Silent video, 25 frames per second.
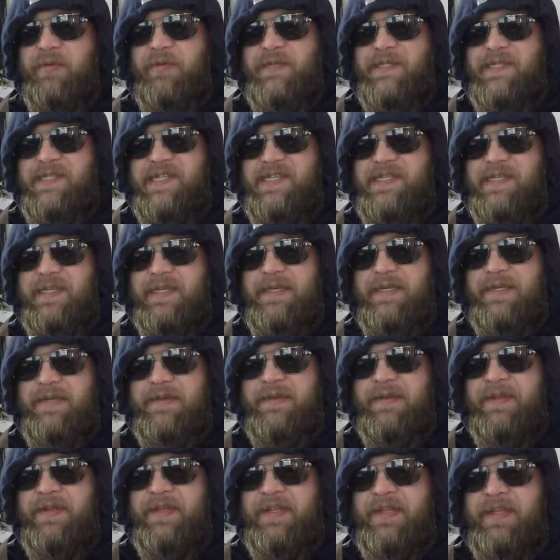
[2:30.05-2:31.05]
it was this thing,
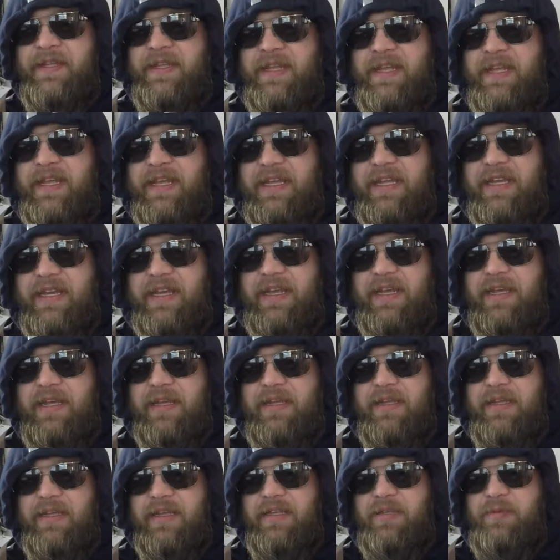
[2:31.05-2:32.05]

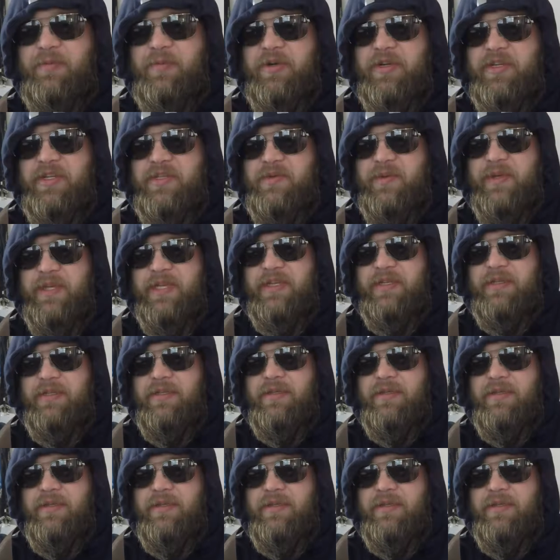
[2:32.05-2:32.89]
and it's pretty sweet.